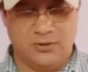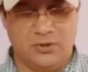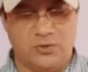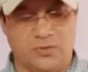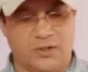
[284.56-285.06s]

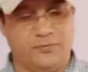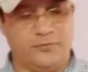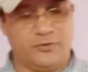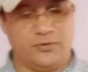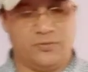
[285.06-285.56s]
To run
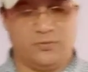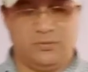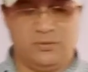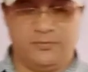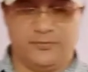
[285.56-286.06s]
for the
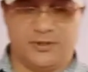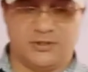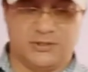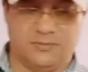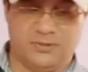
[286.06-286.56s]
gold, for the
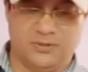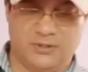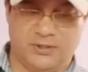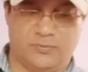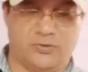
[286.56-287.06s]
silver
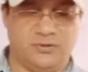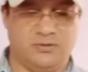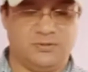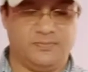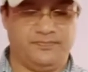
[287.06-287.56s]
and
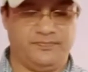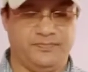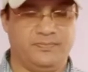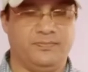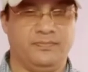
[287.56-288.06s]
bronze,
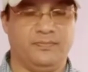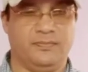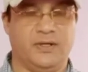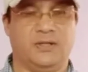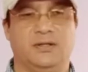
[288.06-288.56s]

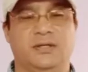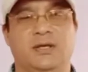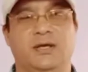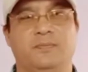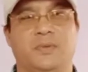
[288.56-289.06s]
and they
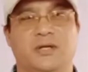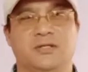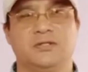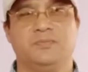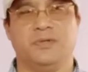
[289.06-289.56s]
have
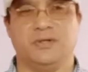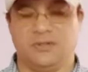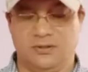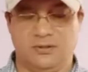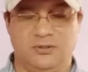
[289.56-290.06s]

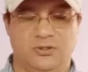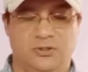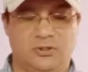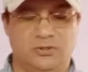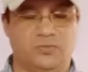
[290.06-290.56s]
participated
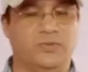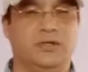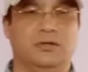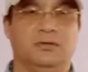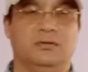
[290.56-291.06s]
to
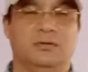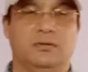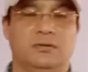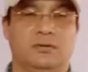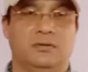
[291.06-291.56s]
win
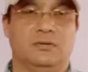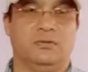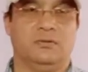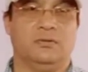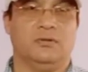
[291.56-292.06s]

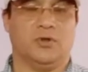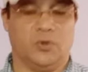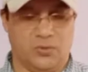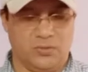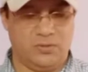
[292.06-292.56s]

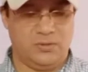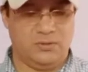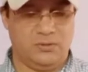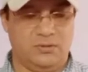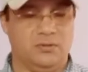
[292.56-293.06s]
gold,
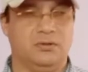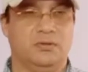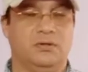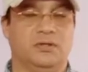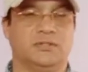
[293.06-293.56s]

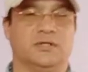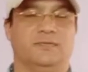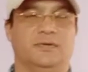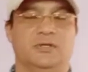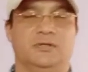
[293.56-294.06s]

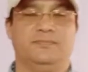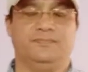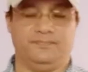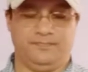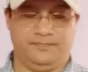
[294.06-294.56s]
silver,
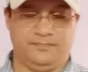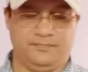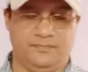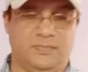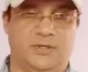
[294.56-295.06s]

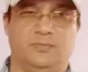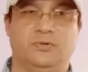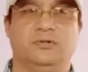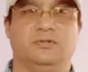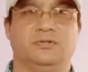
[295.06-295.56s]
and
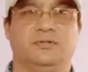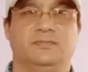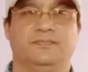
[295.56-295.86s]
bronze